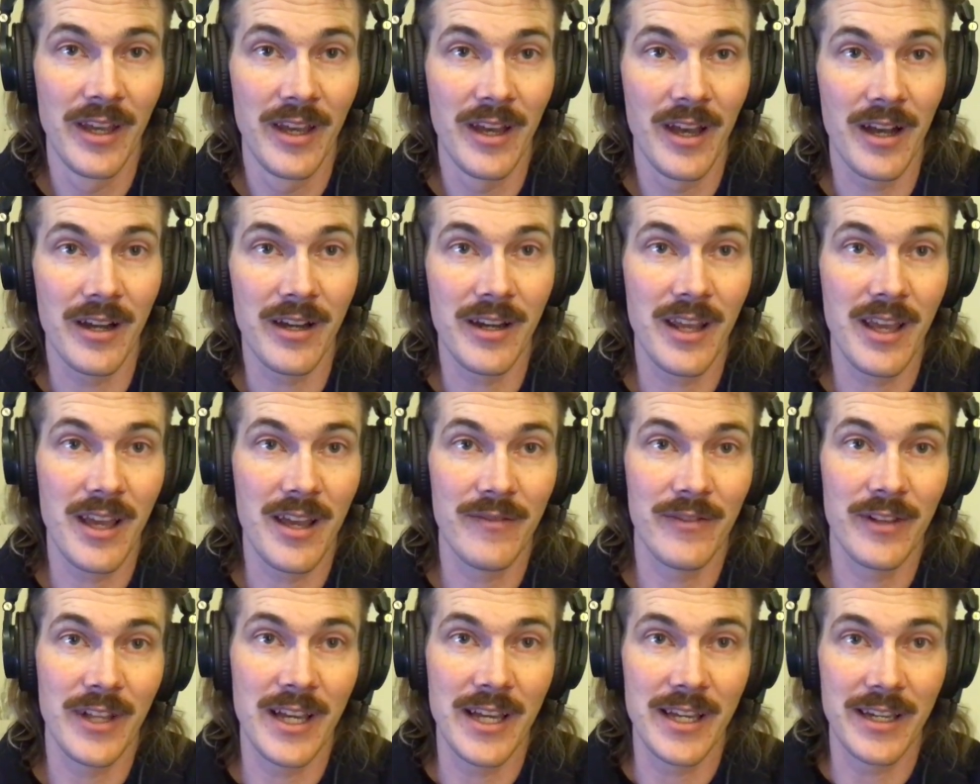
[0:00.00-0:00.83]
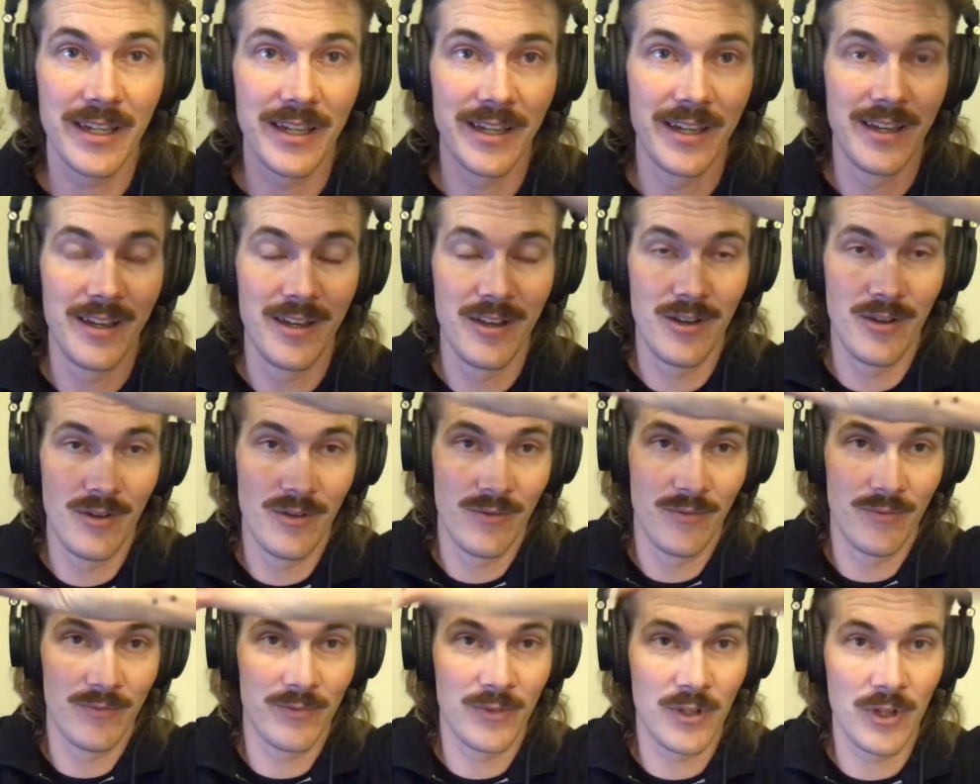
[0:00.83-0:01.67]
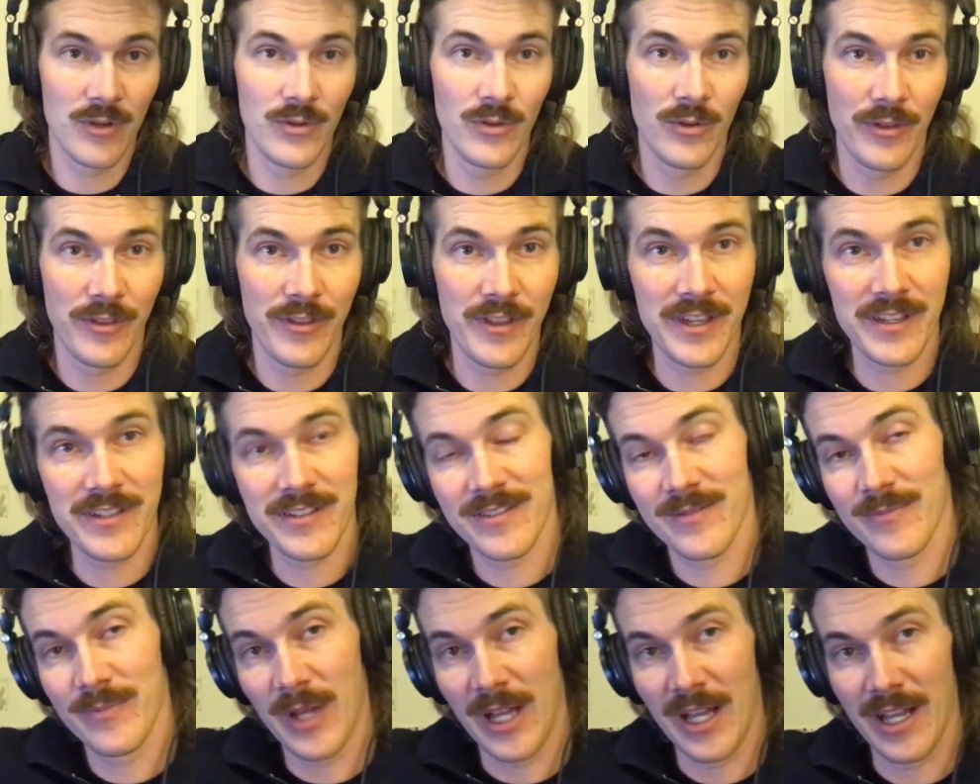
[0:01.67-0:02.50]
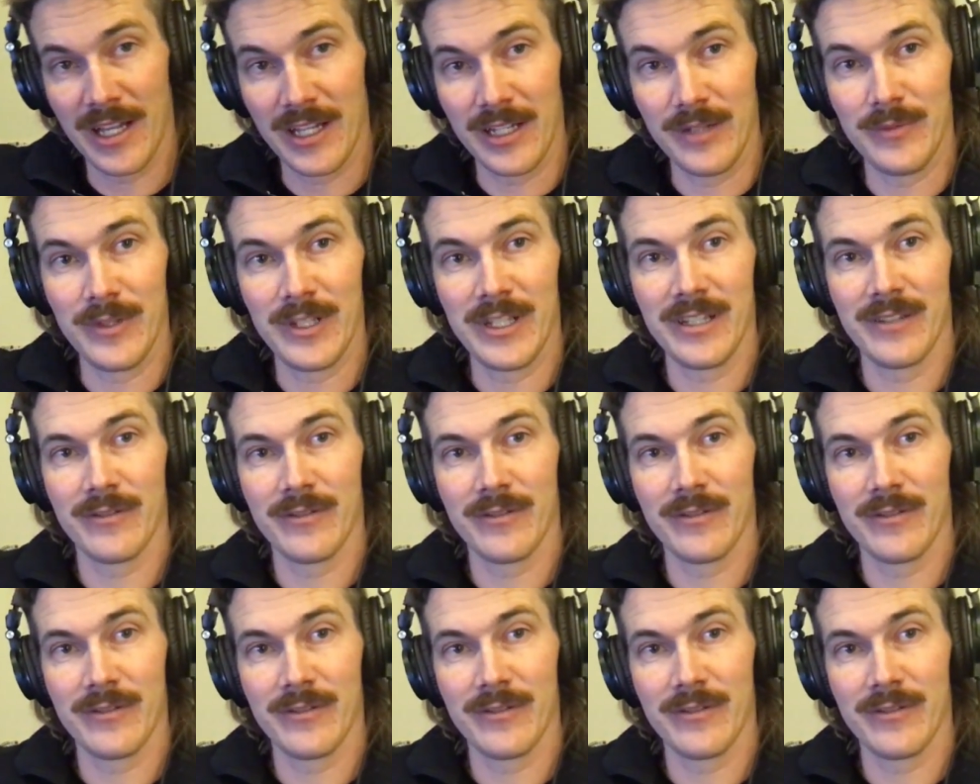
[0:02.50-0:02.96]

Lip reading: I'm going to have like cool things behind me.